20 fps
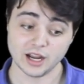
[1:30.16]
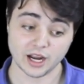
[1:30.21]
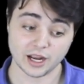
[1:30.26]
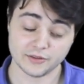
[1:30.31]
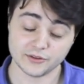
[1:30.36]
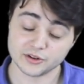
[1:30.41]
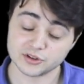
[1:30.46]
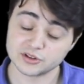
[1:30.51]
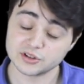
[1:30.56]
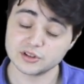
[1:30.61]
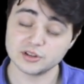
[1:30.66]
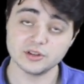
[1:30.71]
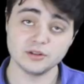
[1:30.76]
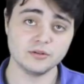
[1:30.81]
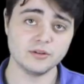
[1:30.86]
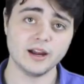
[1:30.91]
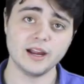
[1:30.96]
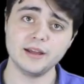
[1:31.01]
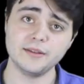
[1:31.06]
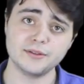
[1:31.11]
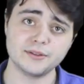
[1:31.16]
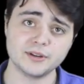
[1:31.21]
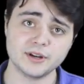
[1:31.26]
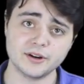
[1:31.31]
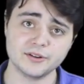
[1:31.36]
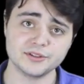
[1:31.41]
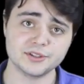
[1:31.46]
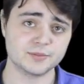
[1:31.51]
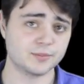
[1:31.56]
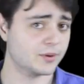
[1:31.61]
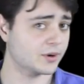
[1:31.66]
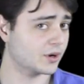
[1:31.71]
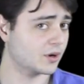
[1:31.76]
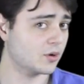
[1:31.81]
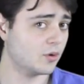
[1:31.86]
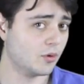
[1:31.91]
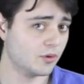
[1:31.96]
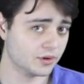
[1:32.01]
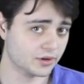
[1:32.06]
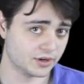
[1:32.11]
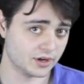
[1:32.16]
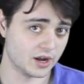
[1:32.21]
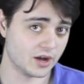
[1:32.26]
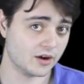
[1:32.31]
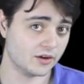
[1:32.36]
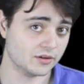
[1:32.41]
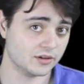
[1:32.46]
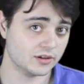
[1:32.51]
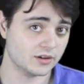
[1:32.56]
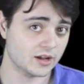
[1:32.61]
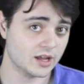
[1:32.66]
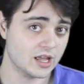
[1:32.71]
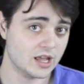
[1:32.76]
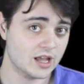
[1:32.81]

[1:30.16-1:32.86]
and there's 2 eighth notes per quarter note,